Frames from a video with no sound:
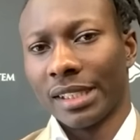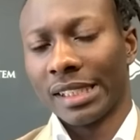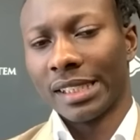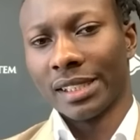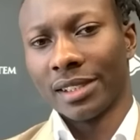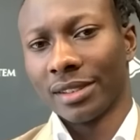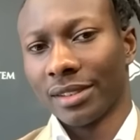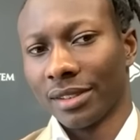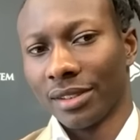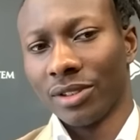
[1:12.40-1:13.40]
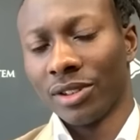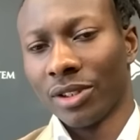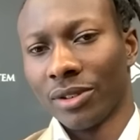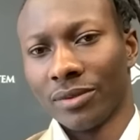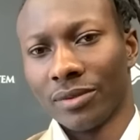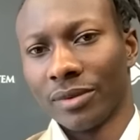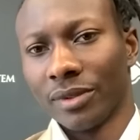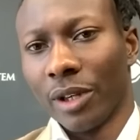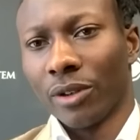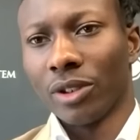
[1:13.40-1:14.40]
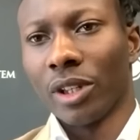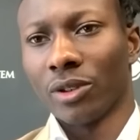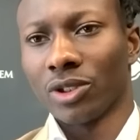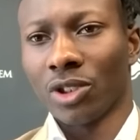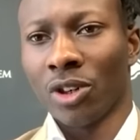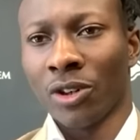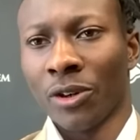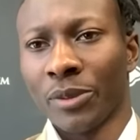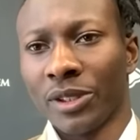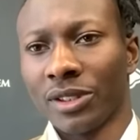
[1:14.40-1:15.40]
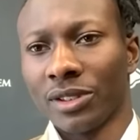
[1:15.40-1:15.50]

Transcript: and, you know, they were they were strong on me.